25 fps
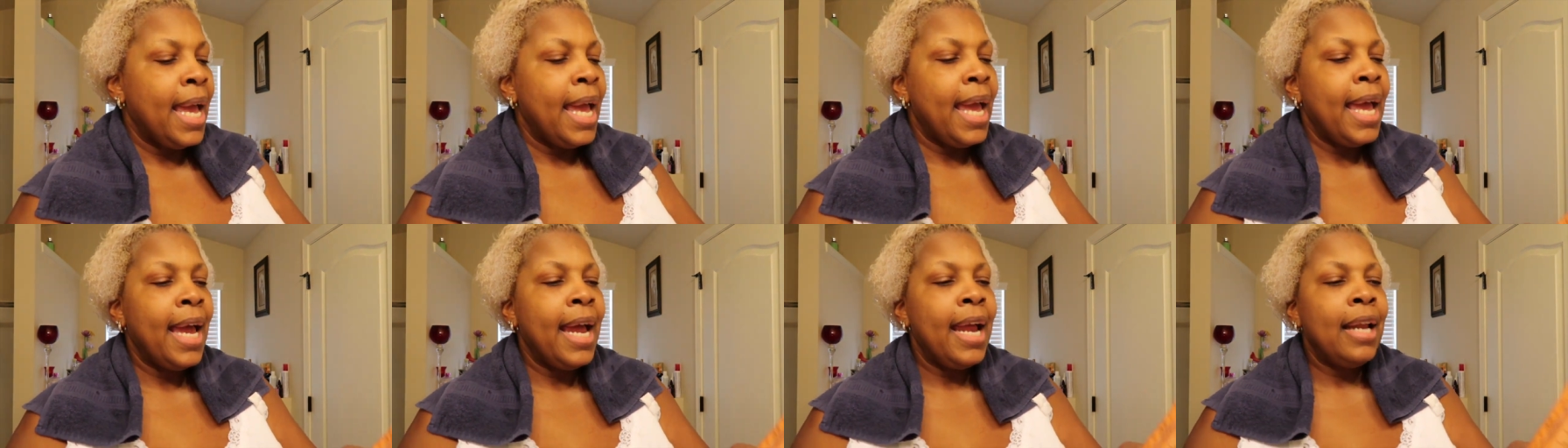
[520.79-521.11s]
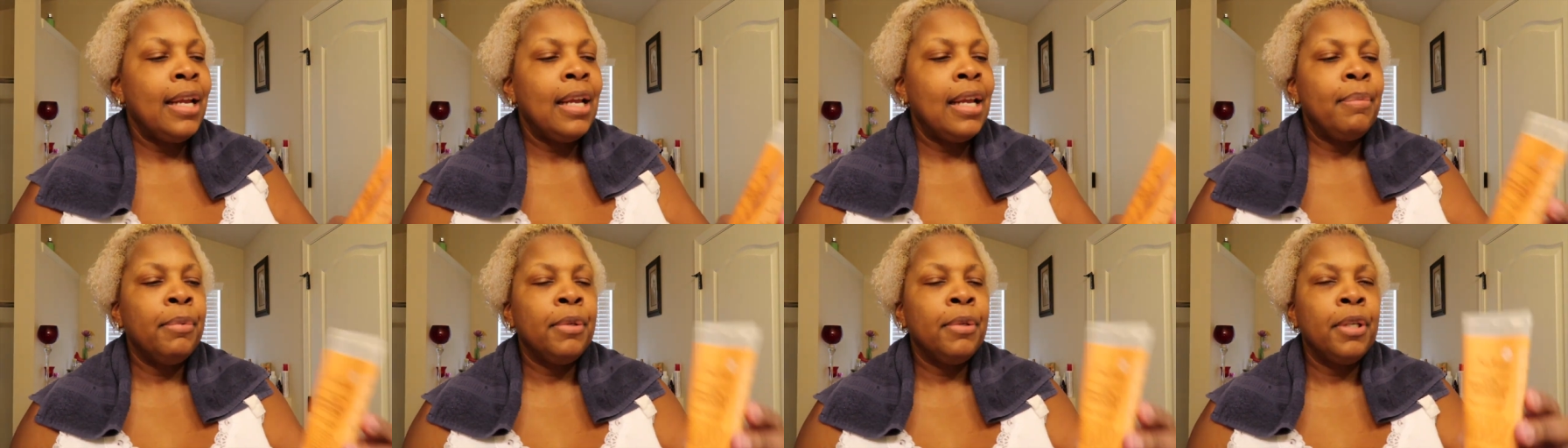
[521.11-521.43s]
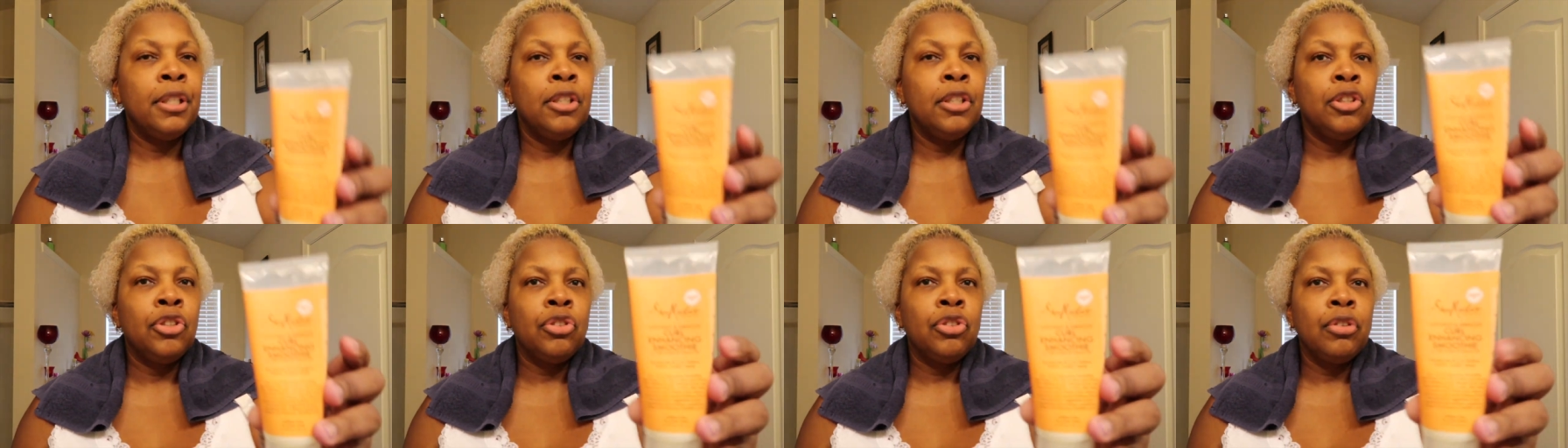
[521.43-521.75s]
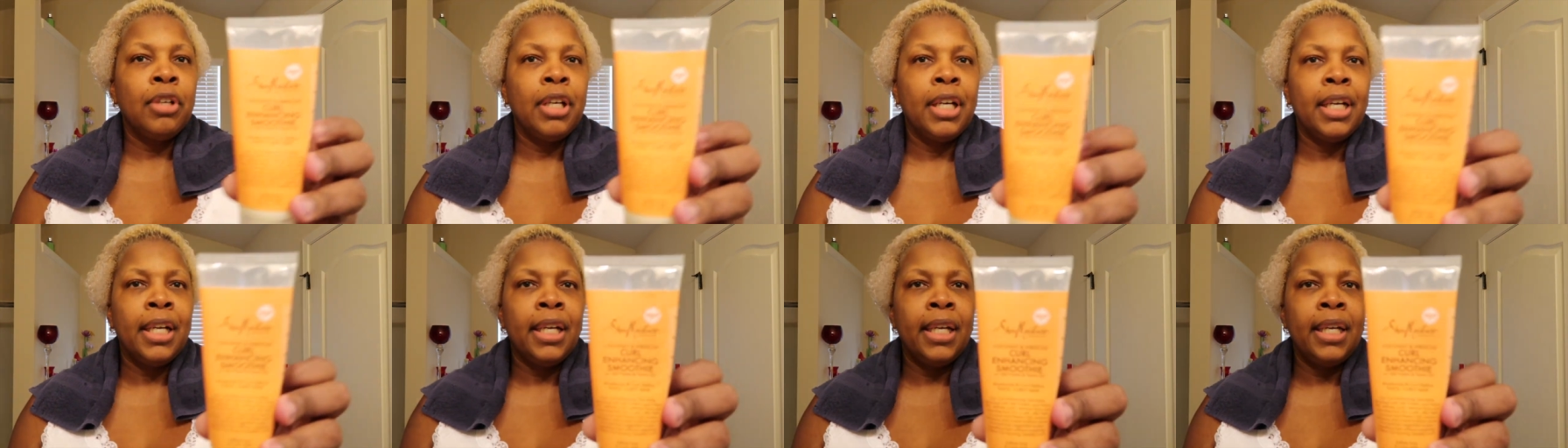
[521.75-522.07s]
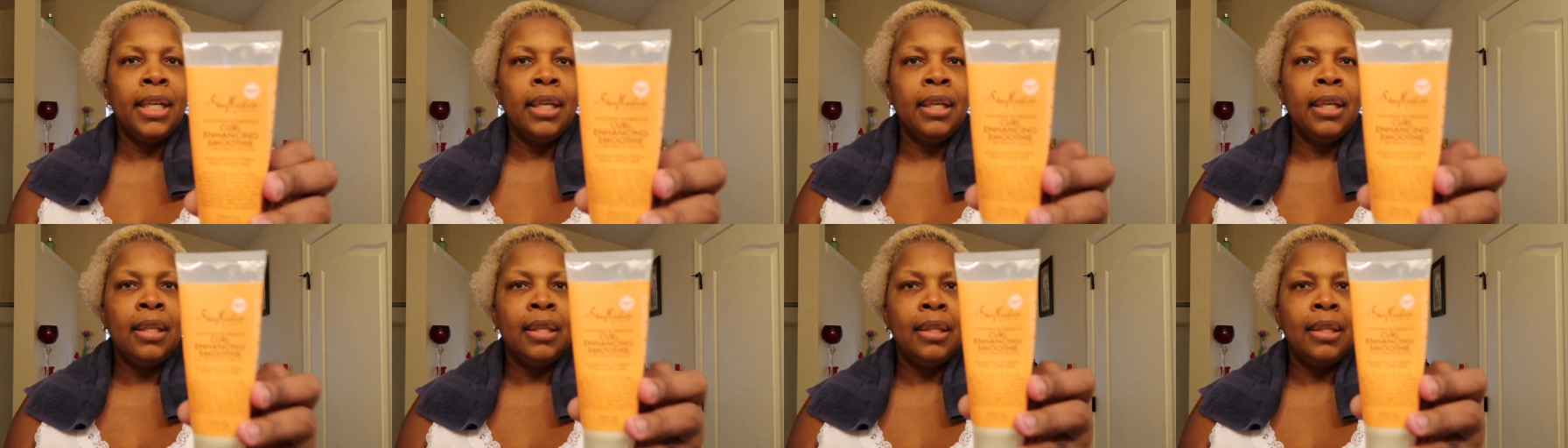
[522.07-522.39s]
And I'm gonna
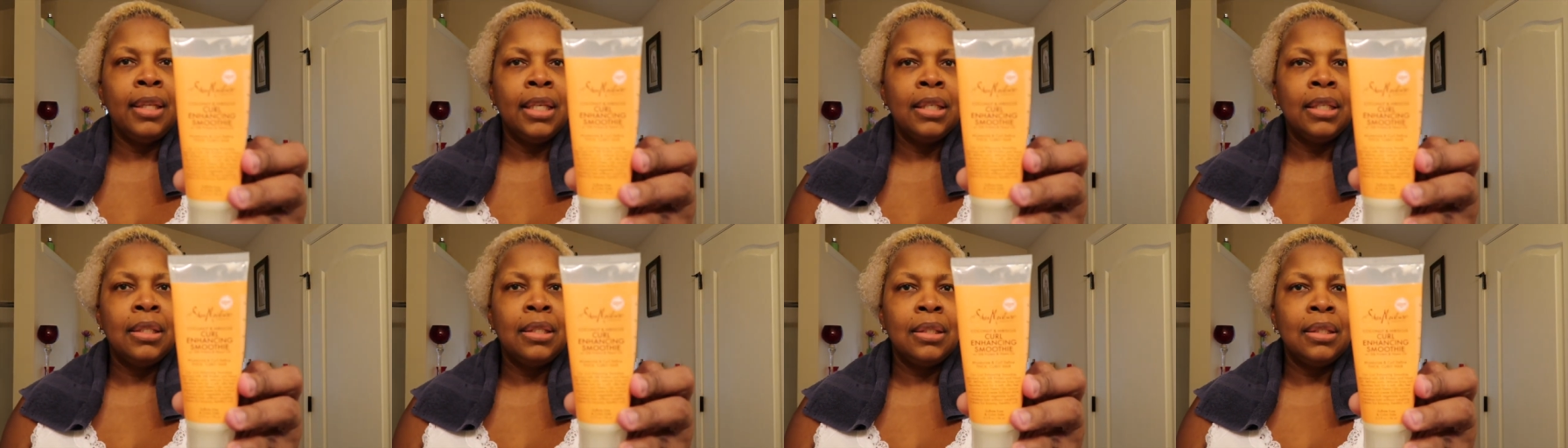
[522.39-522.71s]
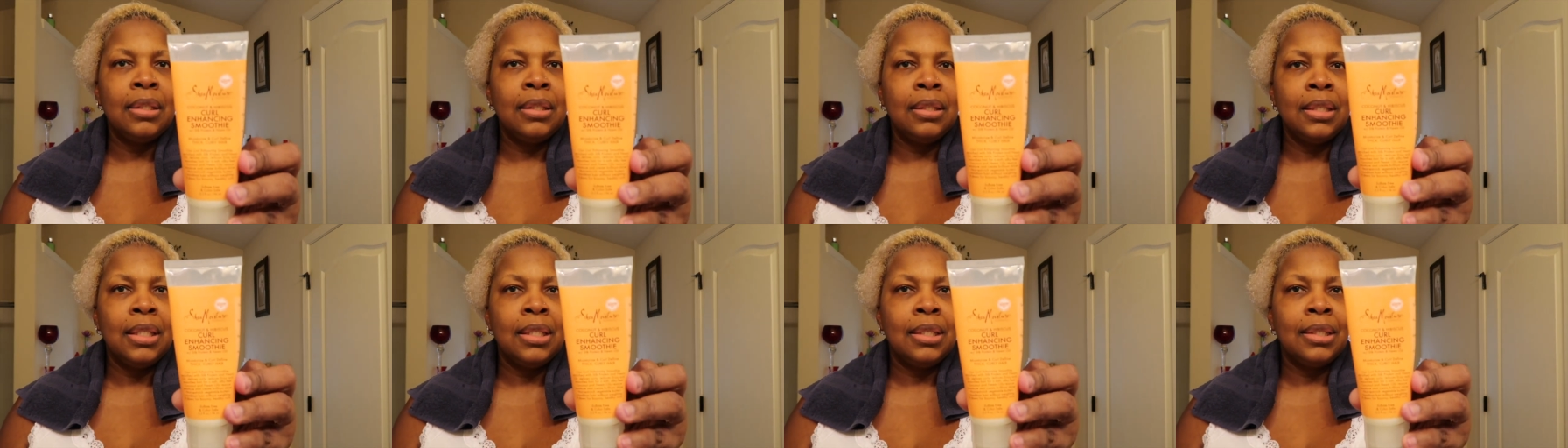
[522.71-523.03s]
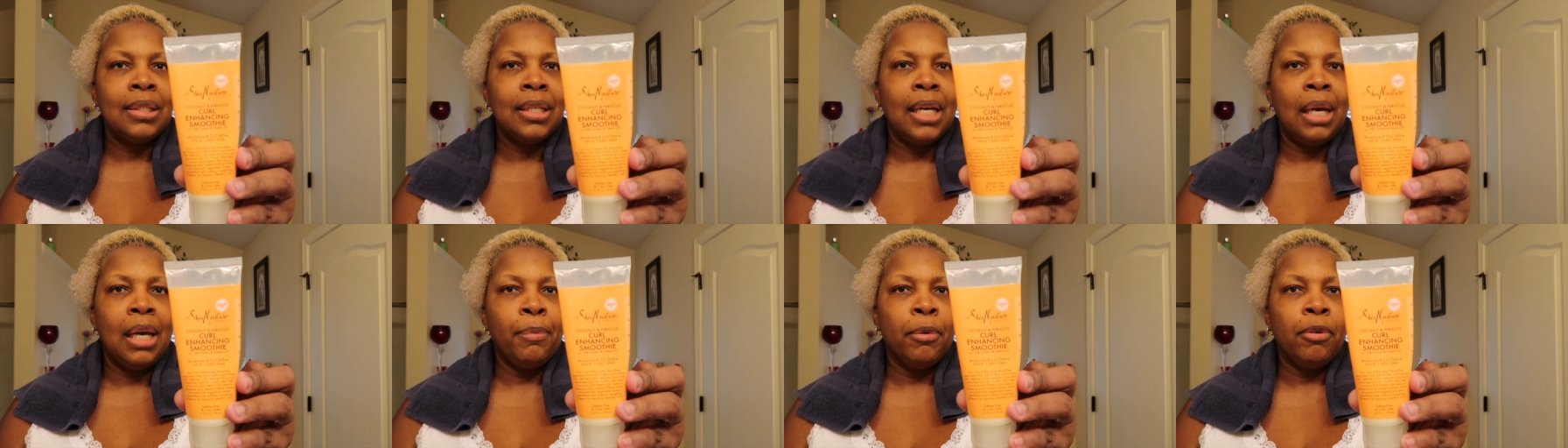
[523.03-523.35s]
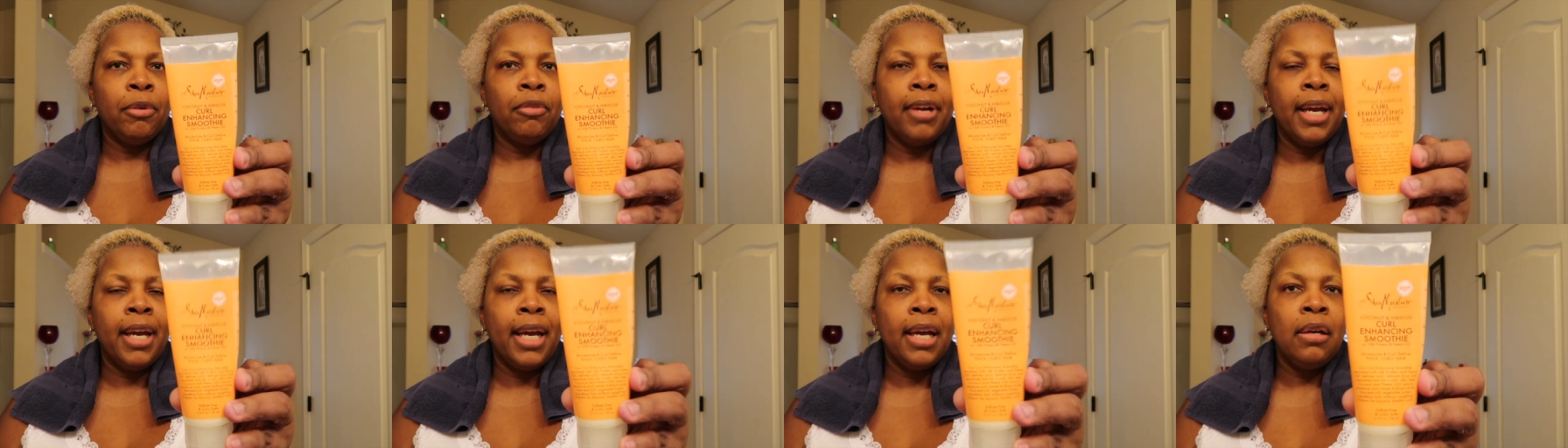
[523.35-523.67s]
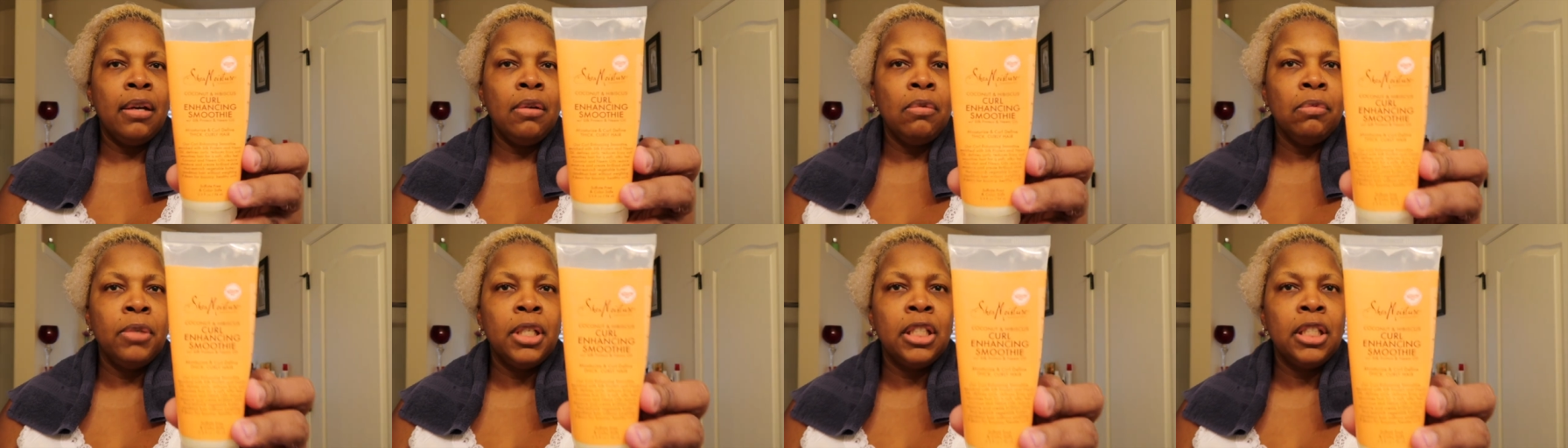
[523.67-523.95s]
try this this time around,